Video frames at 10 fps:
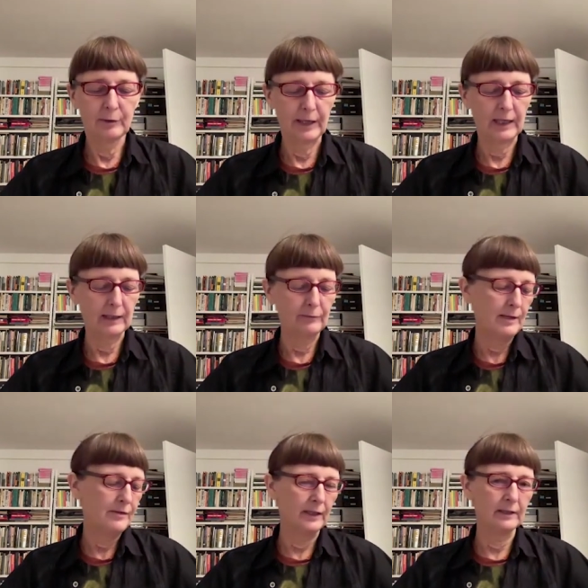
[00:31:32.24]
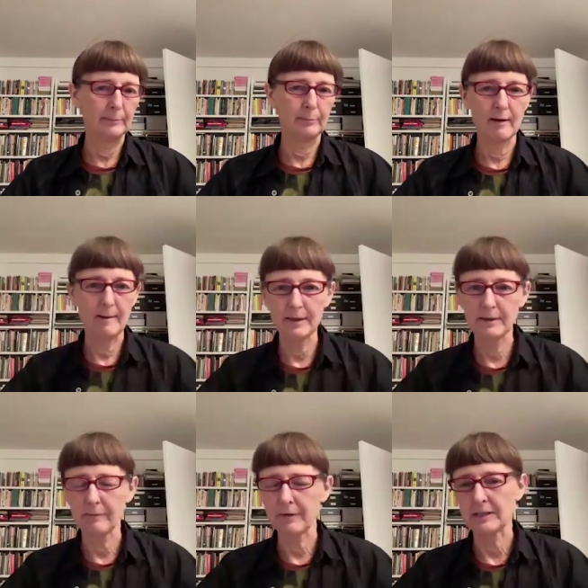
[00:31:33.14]
critically rethink the
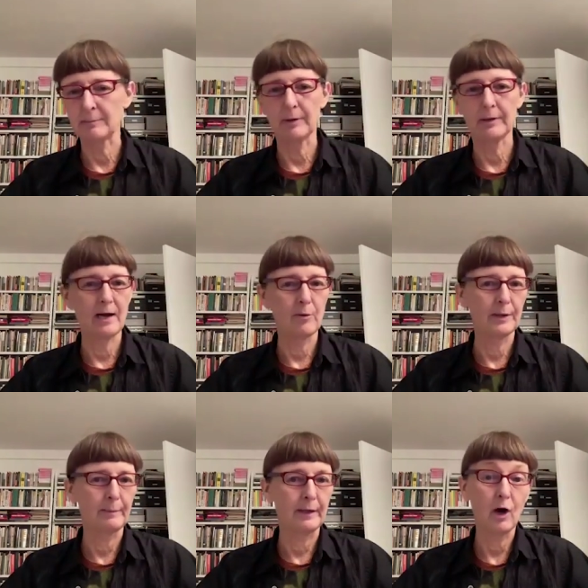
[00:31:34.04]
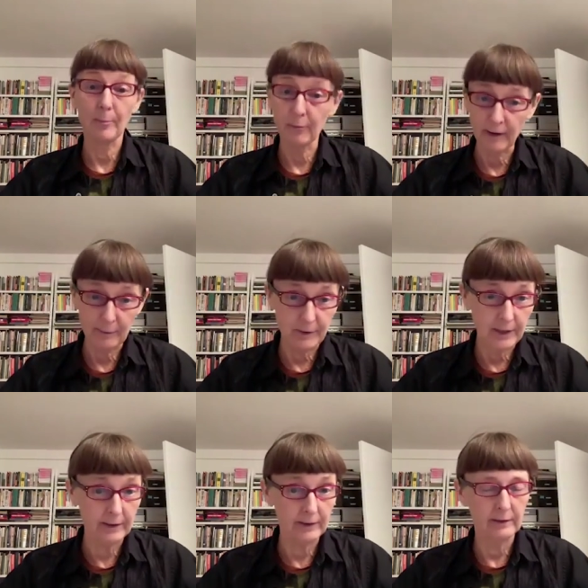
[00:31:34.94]
parameters of the discipline, how one might operate
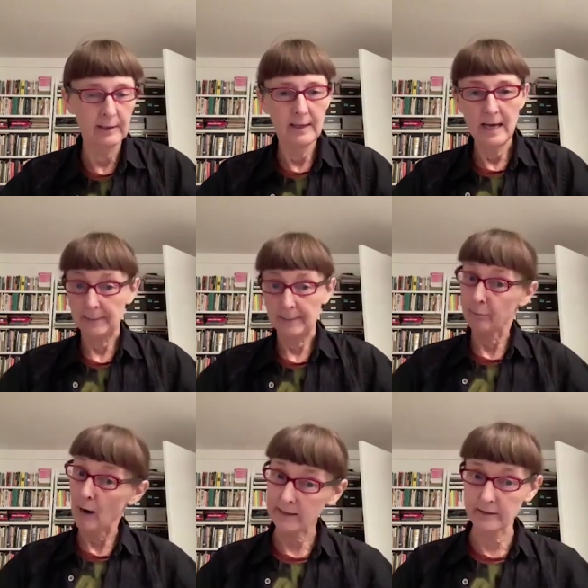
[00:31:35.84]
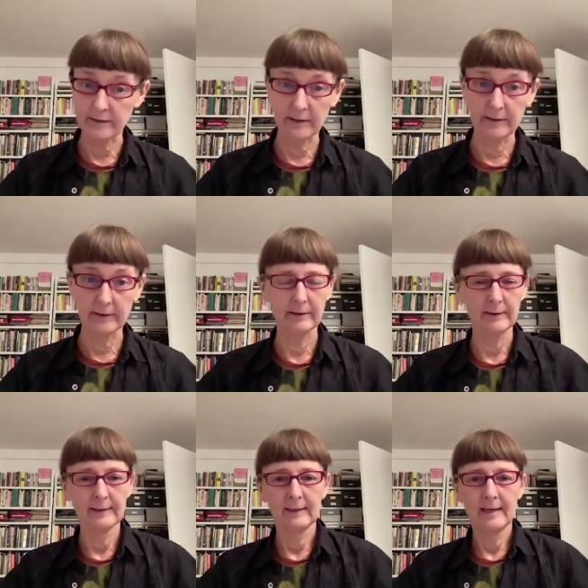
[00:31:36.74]
within it, how to practice in
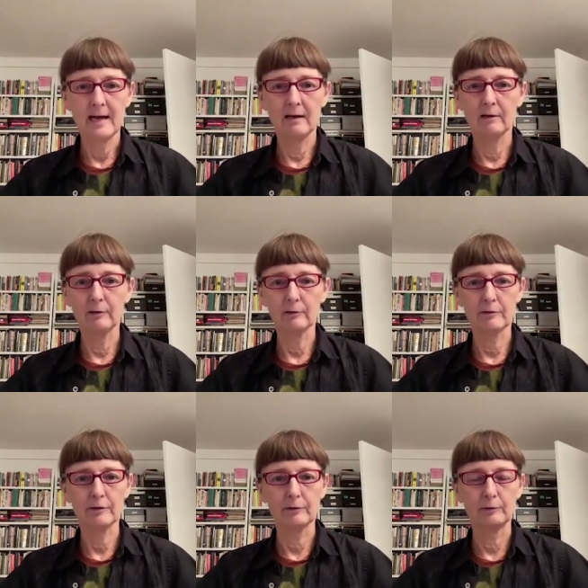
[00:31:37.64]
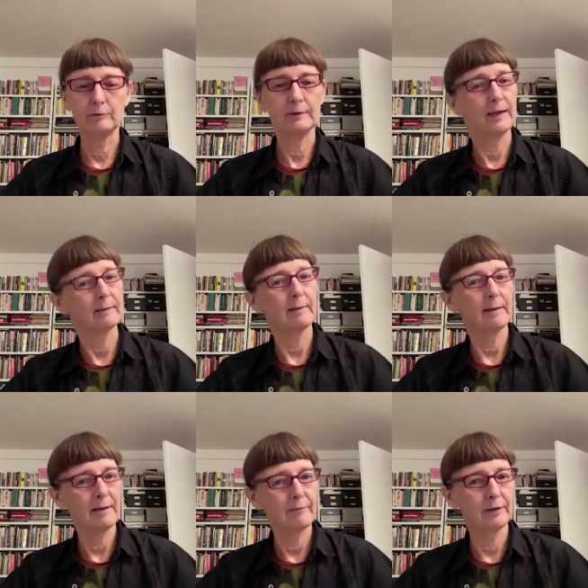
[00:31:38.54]
it, how to you know,
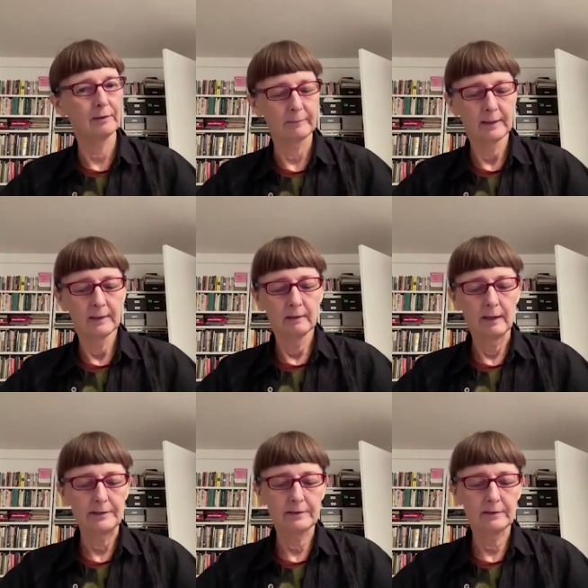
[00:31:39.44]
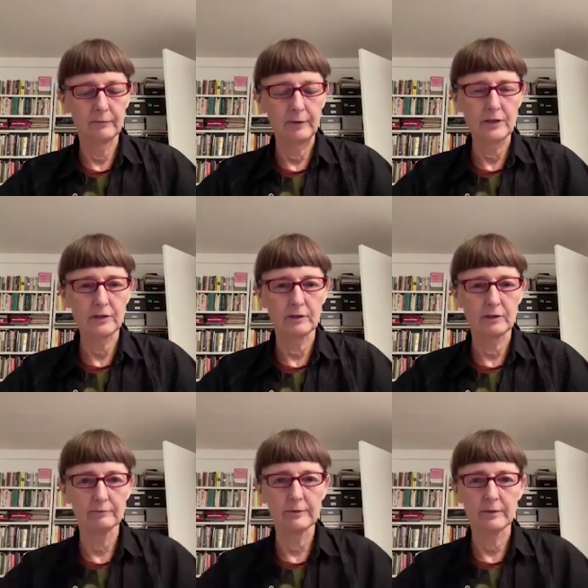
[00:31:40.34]
have a less
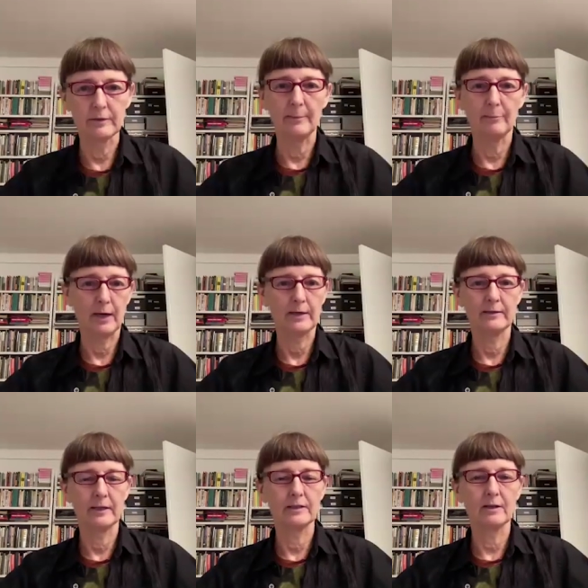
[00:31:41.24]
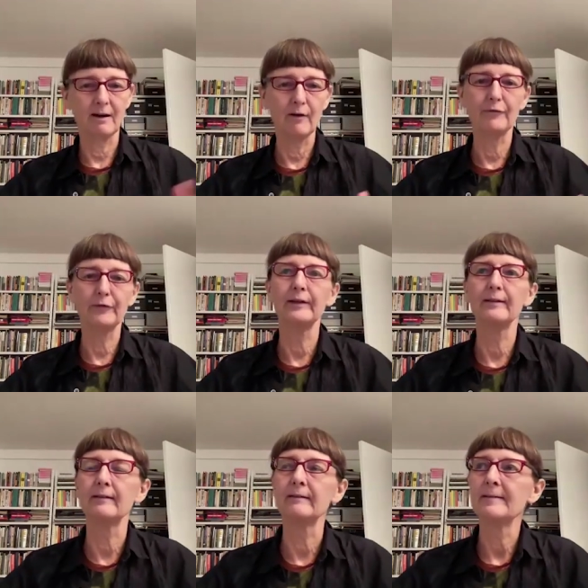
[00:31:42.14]
conventional design practice. That's
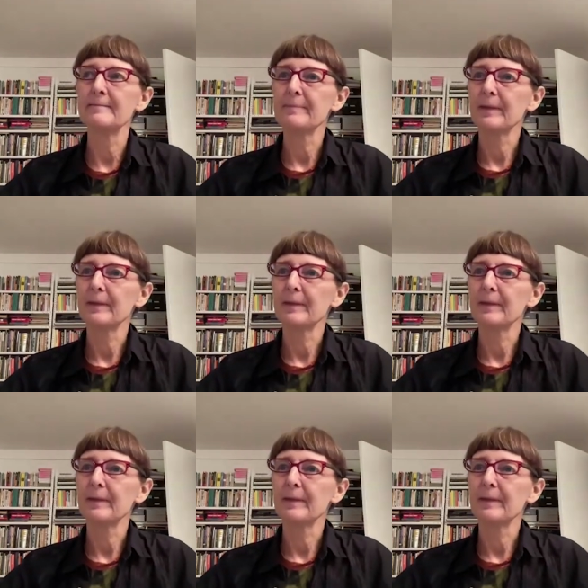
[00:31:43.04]
often